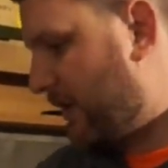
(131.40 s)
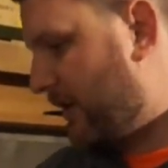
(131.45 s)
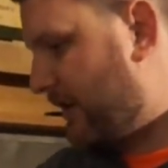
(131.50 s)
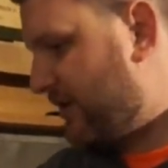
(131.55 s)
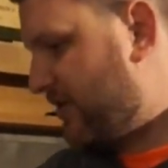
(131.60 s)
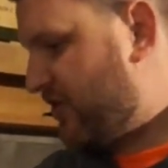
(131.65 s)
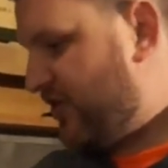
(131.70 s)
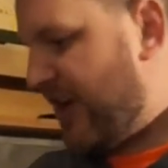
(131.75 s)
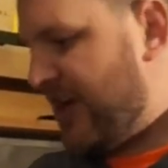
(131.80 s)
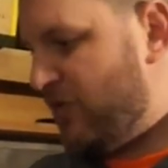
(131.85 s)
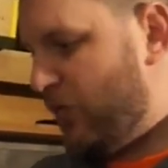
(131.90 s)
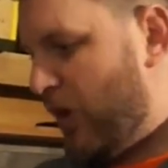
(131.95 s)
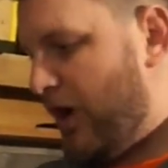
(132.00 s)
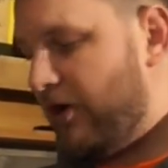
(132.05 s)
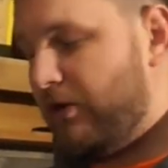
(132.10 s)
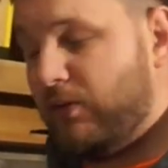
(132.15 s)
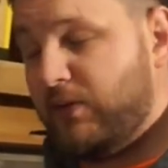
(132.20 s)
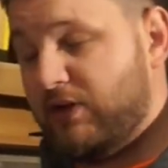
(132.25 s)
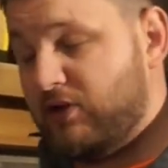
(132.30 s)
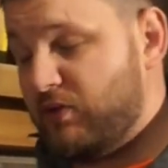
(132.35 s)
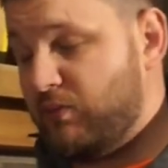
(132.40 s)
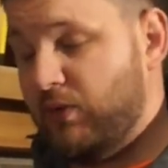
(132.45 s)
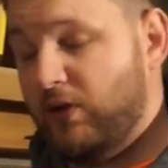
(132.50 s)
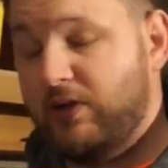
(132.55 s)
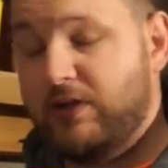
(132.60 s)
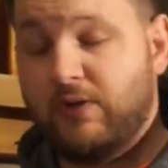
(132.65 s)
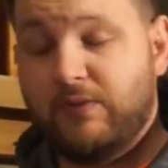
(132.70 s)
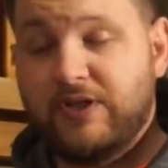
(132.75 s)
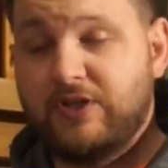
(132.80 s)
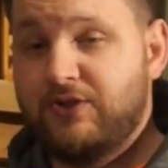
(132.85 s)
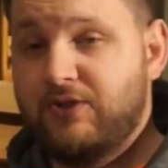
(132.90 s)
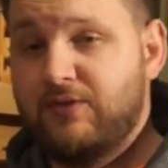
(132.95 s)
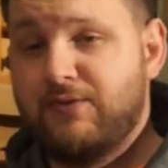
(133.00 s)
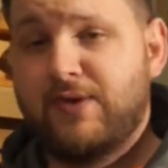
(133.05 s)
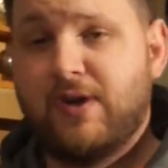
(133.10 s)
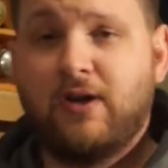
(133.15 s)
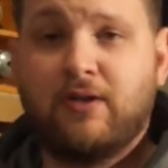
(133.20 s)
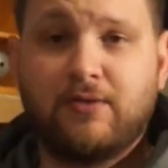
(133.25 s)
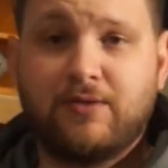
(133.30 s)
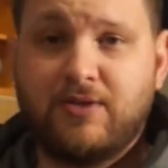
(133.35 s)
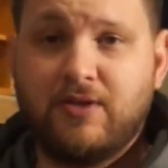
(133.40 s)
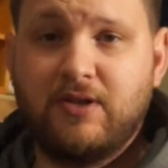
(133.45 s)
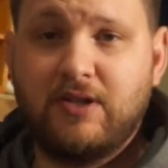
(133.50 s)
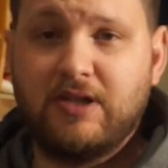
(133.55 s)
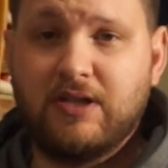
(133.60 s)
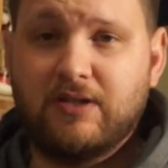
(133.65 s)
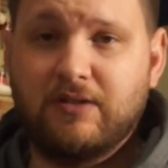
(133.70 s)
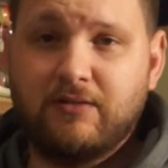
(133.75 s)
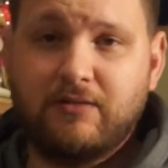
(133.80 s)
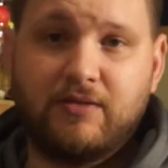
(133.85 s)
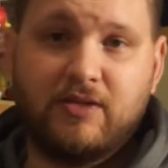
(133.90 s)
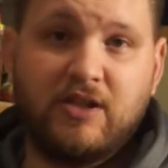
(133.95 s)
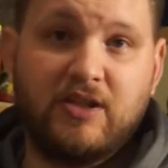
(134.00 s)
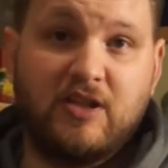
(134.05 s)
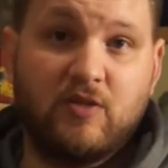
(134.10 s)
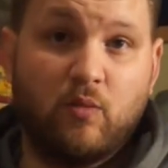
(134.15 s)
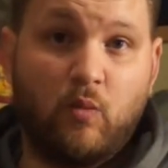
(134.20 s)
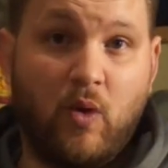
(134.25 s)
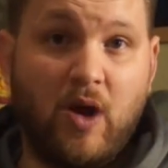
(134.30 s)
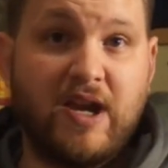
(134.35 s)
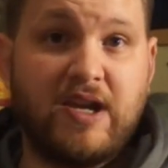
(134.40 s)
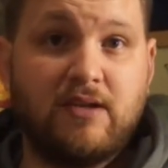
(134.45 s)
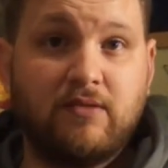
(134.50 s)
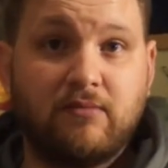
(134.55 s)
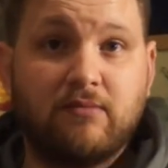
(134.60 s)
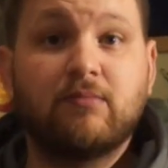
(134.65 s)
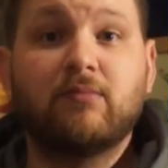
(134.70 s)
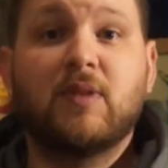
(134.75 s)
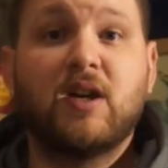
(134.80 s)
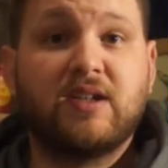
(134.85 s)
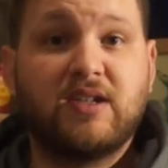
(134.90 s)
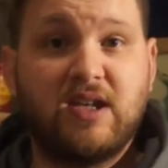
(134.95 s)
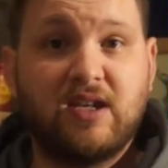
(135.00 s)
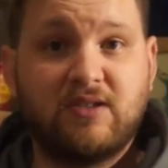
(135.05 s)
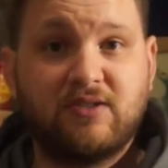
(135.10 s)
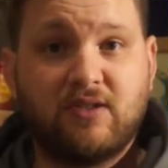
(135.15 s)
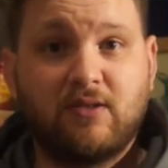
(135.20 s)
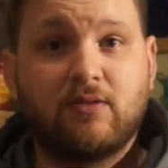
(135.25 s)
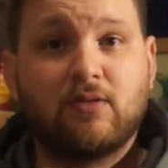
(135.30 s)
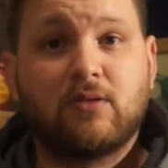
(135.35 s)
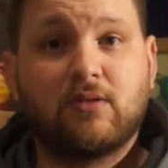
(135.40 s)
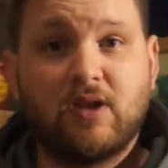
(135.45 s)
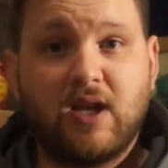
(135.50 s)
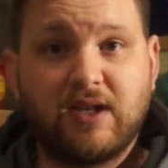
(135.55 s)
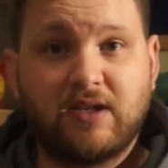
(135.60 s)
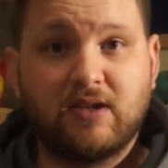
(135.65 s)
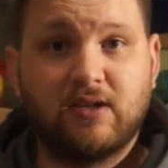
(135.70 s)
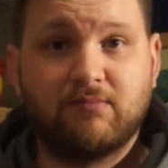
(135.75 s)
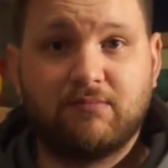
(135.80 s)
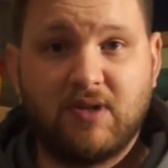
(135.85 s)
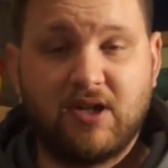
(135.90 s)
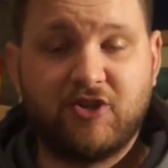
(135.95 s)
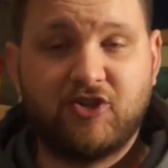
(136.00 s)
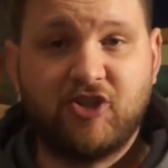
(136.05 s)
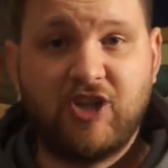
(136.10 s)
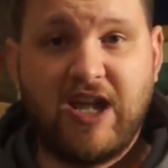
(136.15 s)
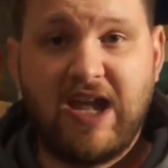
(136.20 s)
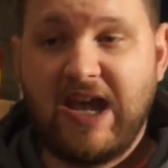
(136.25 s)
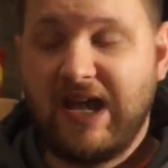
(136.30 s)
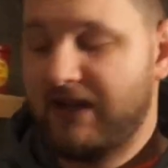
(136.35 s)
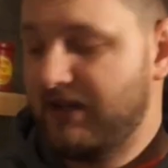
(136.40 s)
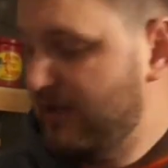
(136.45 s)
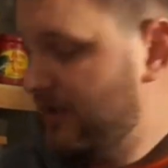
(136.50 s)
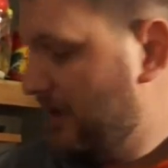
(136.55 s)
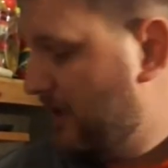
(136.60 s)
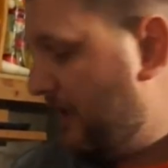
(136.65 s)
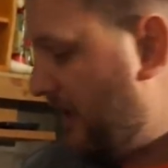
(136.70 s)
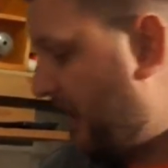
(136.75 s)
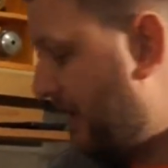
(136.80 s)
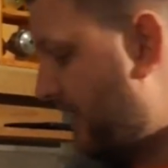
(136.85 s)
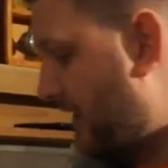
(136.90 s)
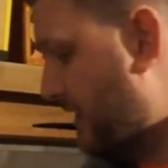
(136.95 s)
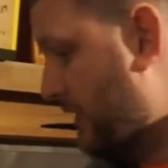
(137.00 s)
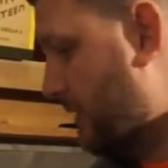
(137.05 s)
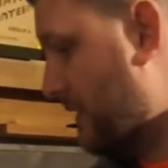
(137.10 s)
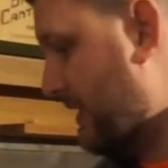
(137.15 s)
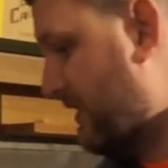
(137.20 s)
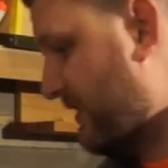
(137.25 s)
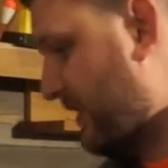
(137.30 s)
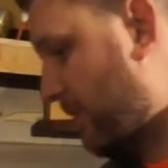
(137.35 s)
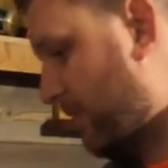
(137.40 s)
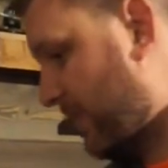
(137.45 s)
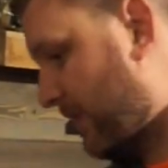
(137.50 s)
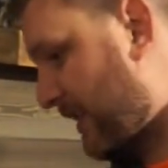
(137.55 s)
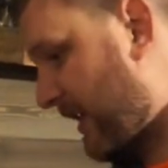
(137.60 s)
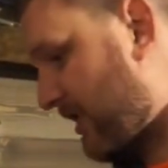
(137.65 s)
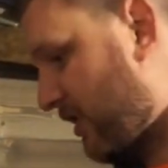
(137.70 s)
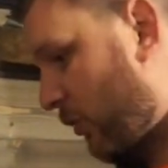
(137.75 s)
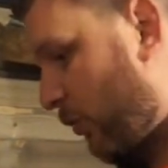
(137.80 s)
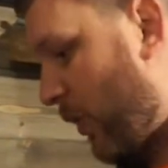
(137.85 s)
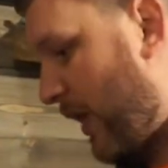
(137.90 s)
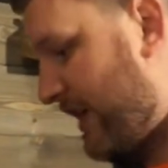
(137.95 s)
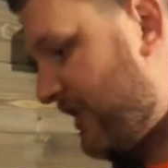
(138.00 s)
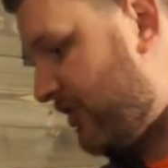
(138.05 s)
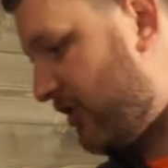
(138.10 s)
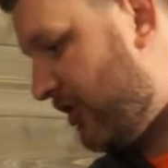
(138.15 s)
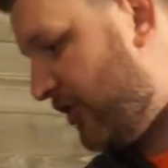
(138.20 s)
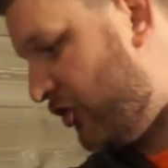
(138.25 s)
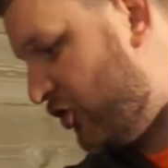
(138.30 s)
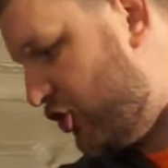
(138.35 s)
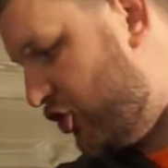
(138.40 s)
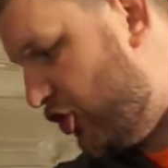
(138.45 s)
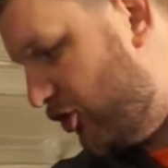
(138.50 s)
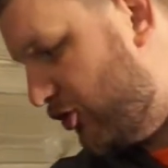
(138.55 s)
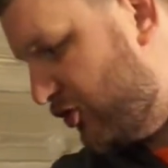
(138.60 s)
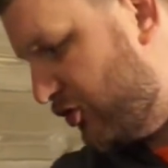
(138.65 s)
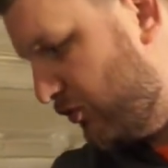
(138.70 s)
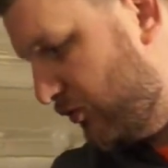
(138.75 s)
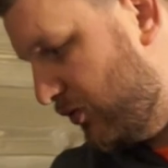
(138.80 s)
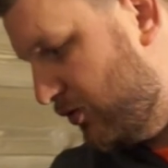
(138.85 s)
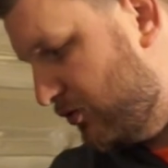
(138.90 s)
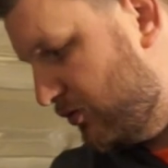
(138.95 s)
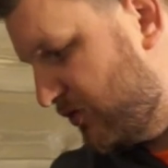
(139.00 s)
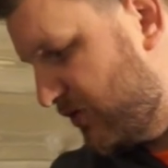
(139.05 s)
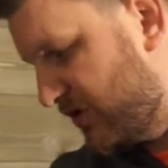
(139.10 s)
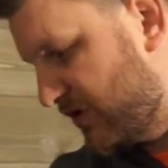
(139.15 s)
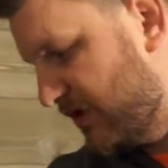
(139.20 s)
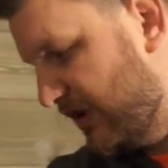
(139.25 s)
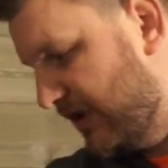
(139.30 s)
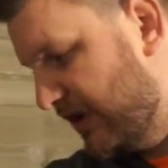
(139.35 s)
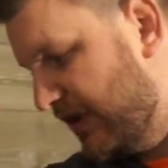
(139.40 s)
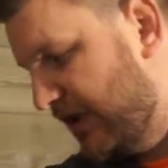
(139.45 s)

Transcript: Stained water, there's really only 2 colors you need. You need white, again, to look like a shad, and then you need something like a white and a chartreuse.